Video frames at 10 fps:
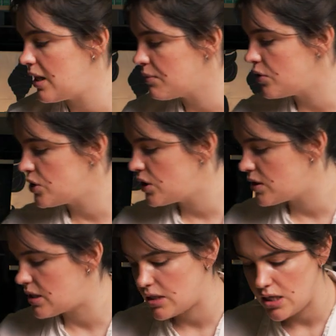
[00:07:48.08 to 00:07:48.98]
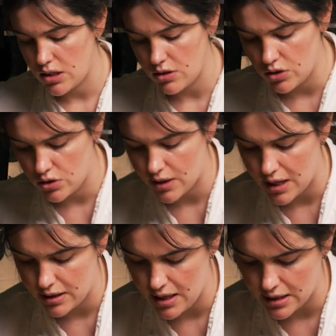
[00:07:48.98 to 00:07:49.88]
I'm going to use a scissor to
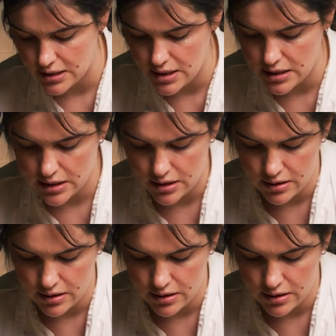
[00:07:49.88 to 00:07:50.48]
cut the excess.